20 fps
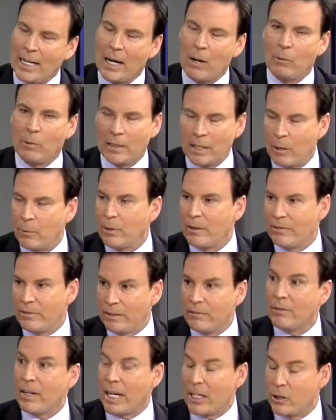now, now we've
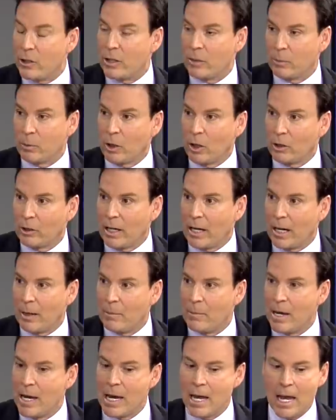invited you on the
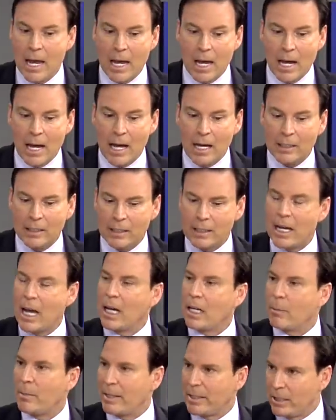program uh, to
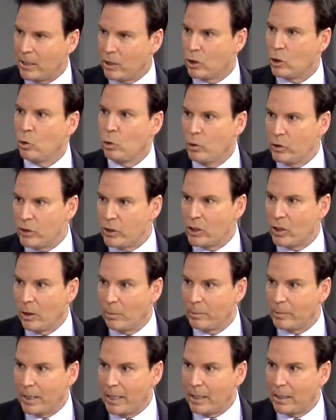talk about this cool
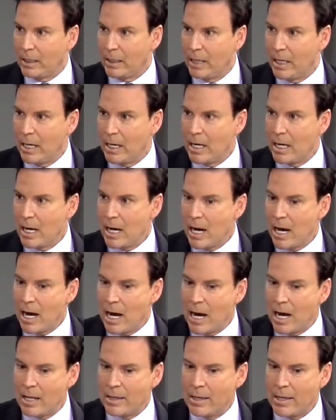sculpting mm-hmm.
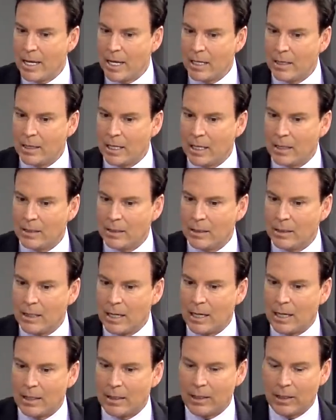uh, that, that uh,
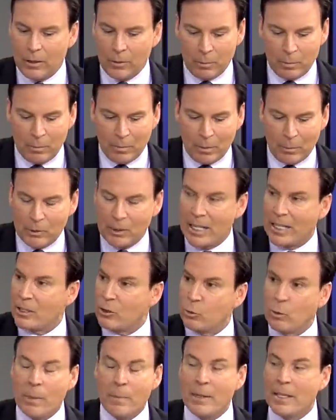you know, people say it's
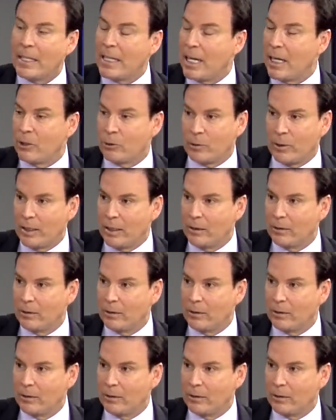sweeping the country,